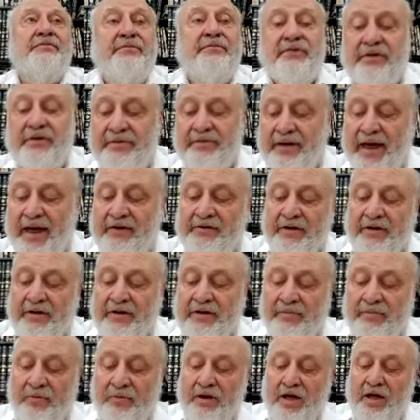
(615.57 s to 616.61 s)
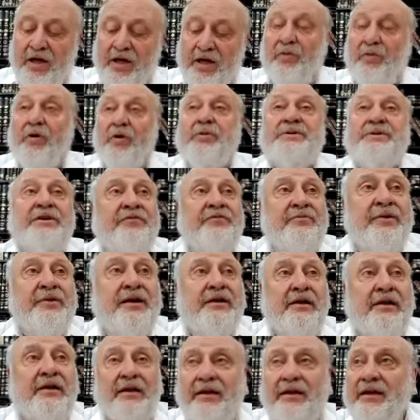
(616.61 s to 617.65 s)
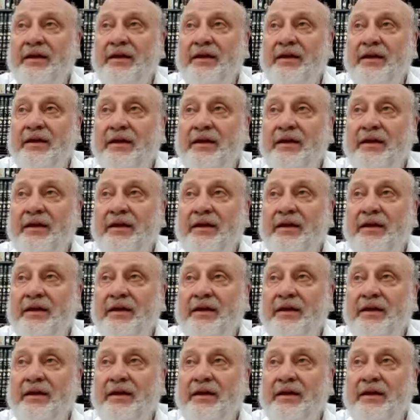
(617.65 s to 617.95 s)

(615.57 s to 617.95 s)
the inherit anymore. What do we see from here clearly?